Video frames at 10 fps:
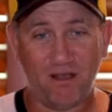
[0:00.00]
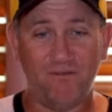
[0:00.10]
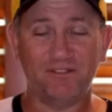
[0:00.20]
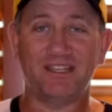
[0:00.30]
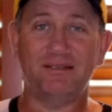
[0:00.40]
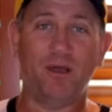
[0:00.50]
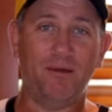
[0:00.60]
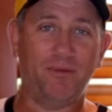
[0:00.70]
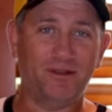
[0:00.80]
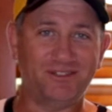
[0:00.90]
Obviously,
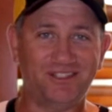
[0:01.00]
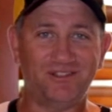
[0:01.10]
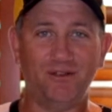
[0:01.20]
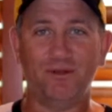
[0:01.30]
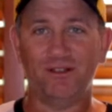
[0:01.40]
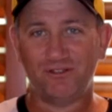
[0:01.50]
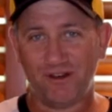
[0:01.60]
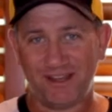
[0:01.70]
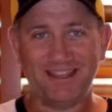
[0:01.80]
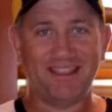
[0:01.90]
my apologies. Normally, I
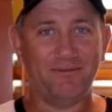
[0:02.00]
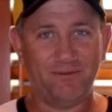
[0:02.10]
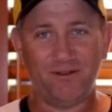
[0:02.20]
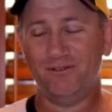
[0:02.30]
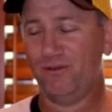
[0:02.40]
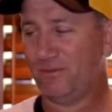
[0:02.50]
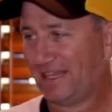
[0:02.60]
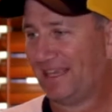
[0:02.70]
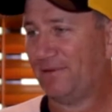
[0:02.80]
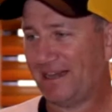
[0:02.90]
try and get that. I normally
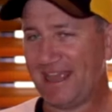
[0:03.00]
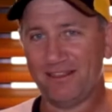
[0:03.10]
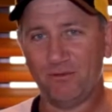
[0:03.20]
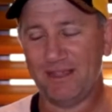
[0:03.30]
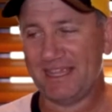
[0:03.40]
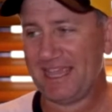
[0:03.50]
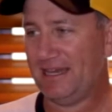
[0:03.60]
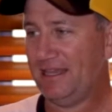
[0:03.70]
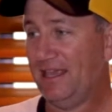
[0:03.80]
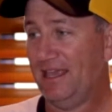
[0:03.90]
can get one out in the
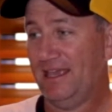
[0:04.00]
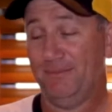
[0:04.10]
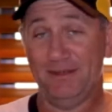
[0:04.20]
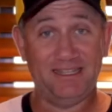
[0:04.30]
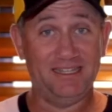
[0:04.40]
weekend, but